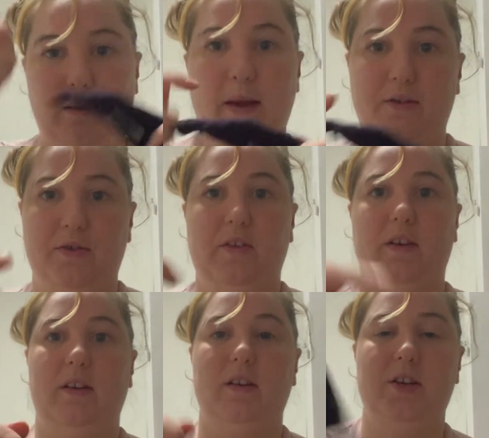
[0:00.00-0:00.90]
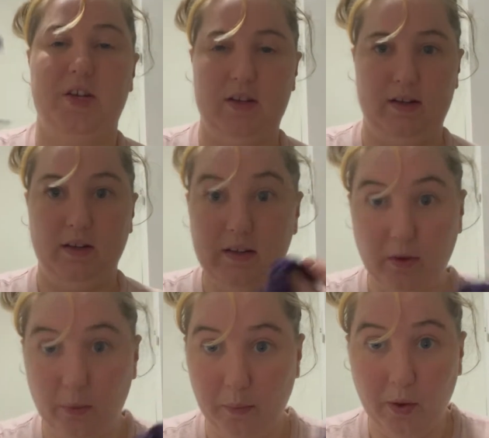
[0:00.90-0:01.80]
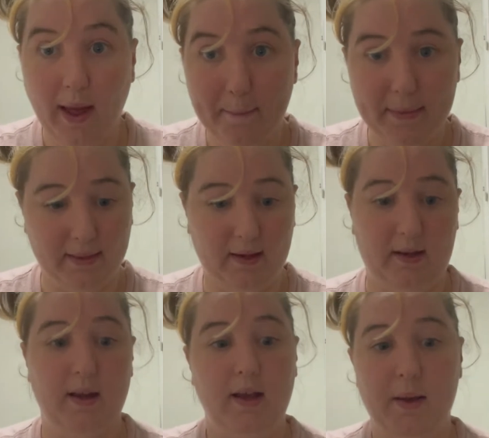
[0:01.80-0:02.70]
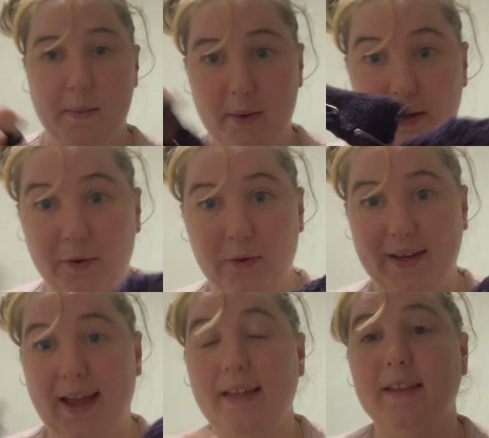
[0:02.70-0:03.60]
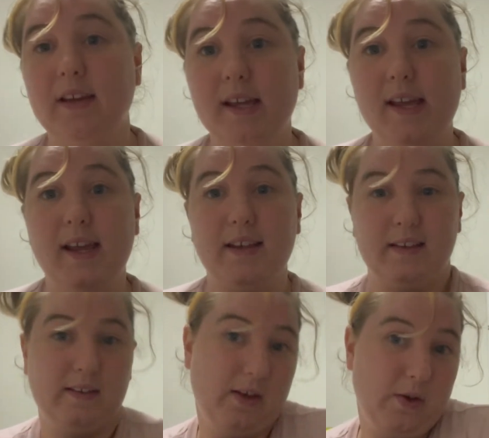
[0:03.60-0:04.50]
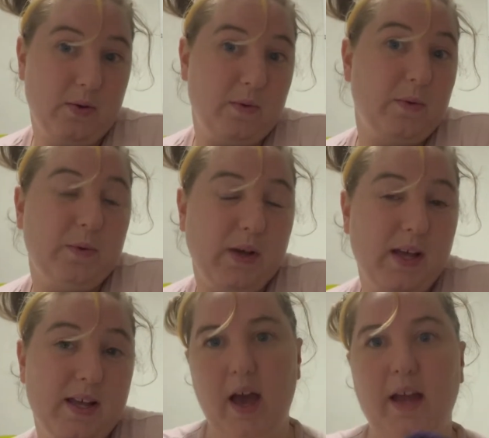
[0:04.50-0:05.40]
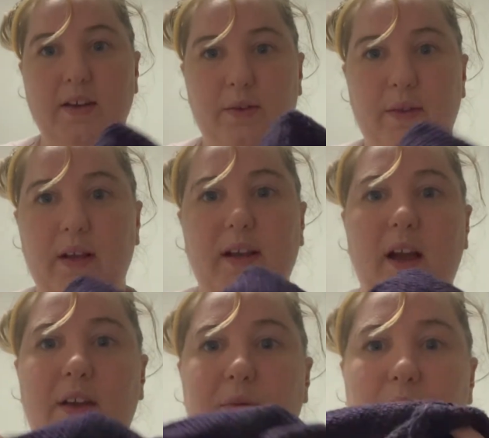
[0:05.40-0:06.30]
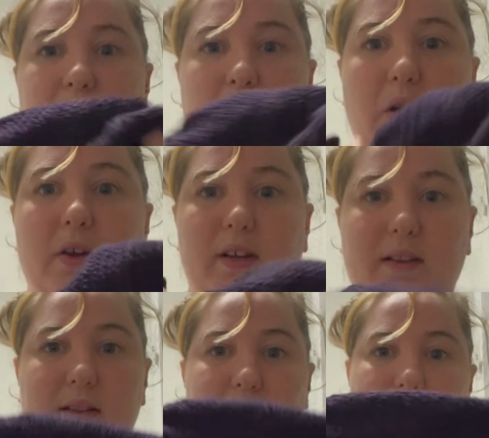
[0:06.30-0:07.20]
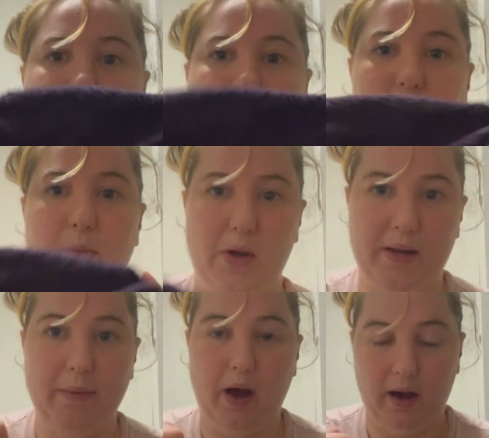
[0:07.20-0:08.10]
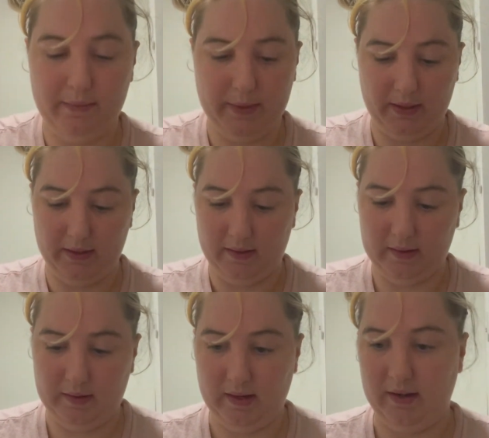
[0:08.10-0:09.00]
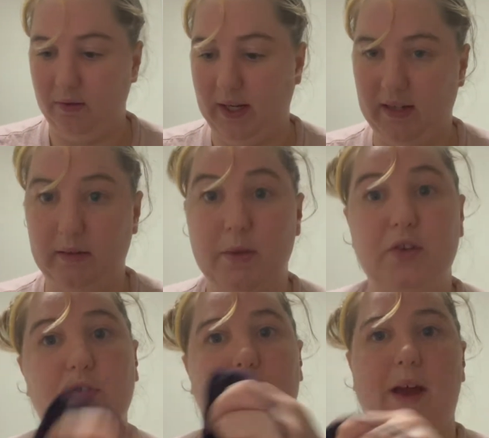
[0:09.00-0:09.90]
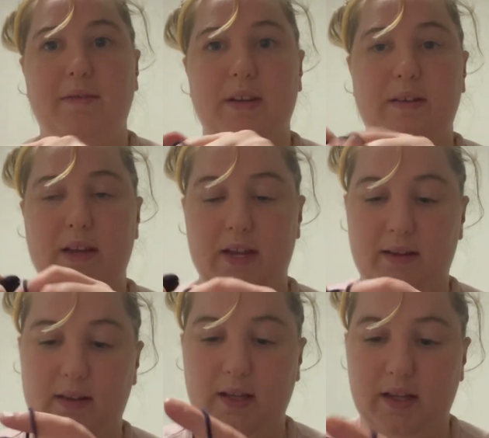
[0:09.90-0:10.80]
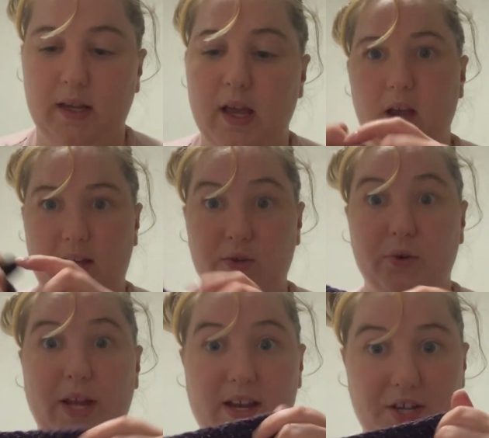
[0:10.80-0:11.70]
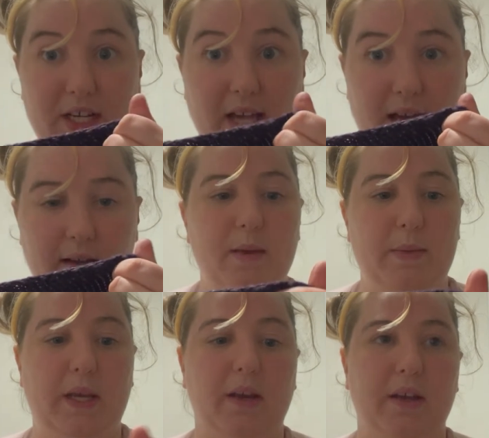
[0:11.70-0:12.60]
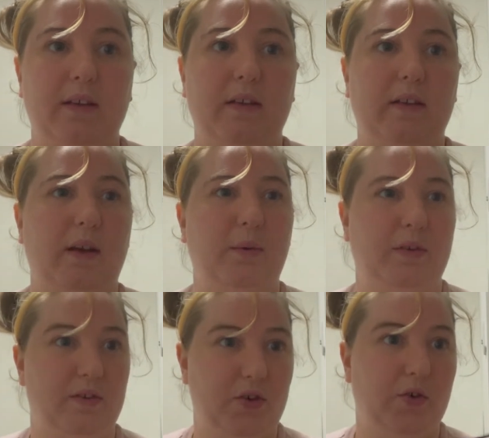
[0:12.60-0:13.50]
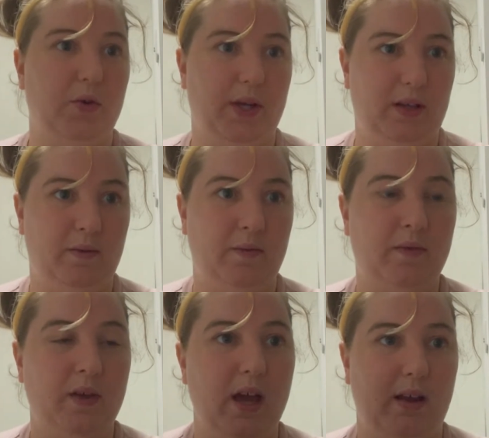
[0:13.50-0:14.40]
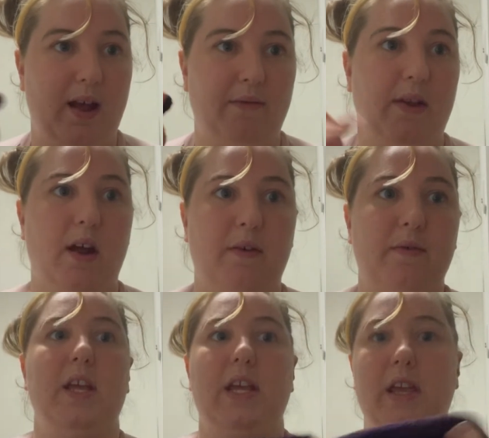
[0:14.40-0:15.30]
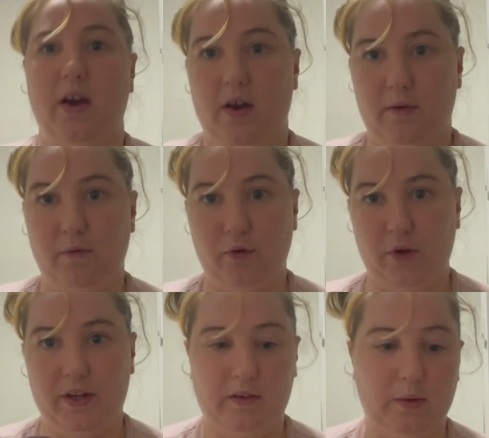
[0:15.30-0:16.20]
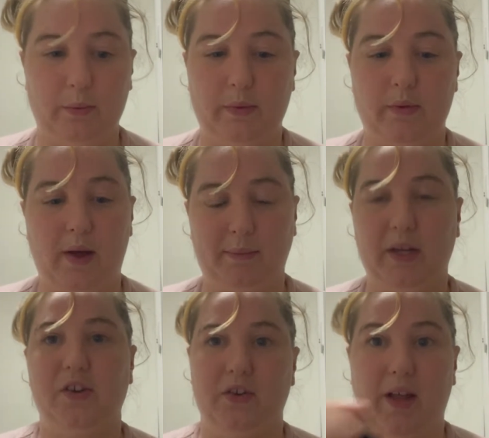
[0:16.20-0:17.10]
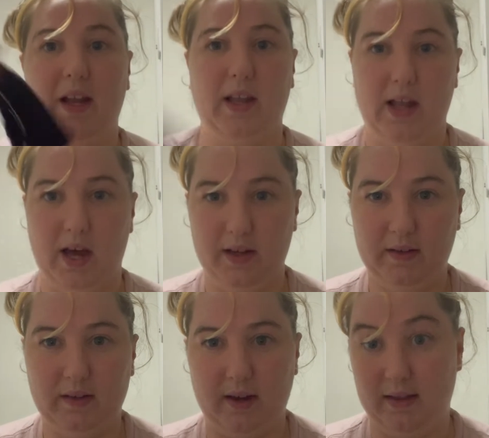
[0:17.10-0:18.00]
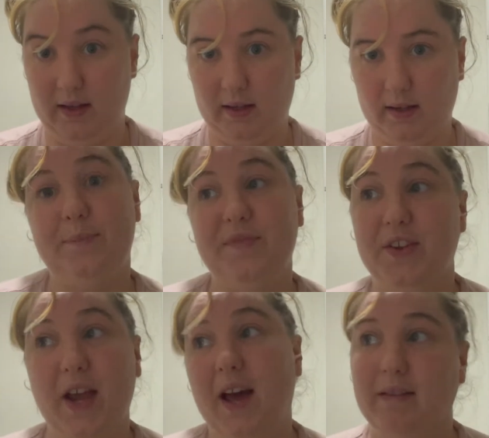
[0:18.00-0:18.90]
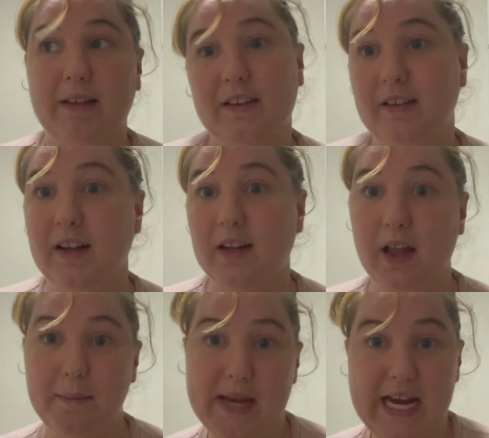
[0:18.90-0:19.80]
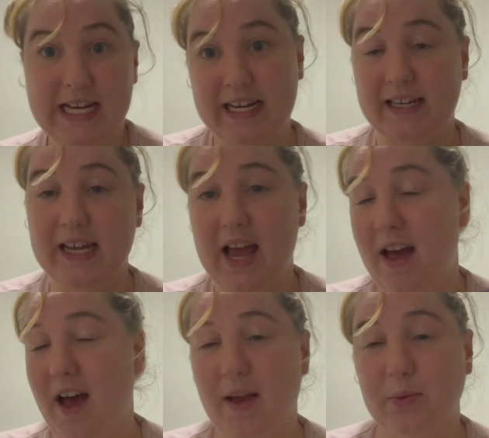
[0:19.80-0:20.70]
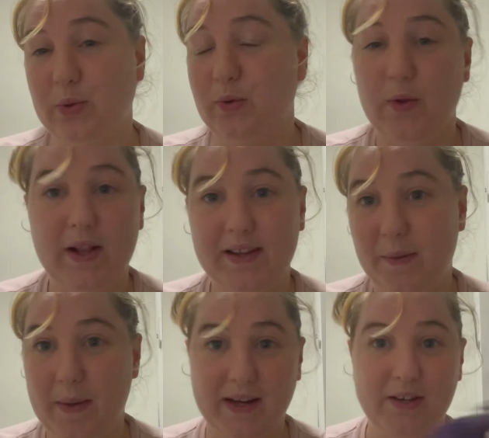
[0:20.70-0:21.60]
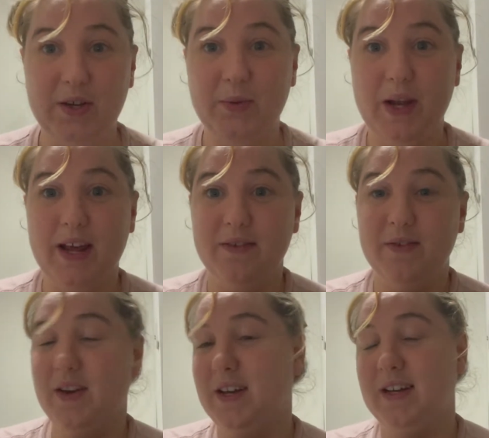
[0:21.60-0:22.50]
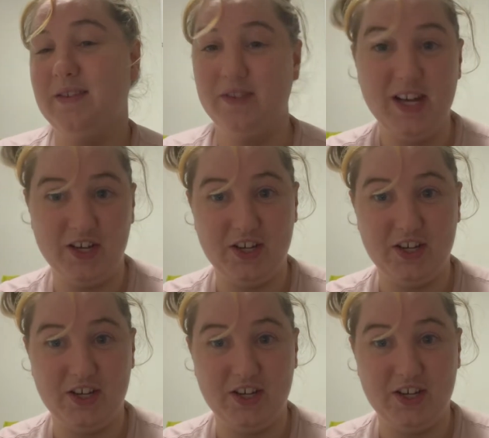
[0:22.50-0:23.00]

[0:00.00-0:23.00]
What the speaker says: mattress stitch to sew them all up and then put it all together. So I do think I kind of want to block the bonnet part because I don't like it so much. Also, I haven't knit the I-cord edging yet because I wasn't sure if I'd have enough yarn for it, so I'm going to do that last, I think. So yeah, there's a little update and I will come back to you when I've finished, I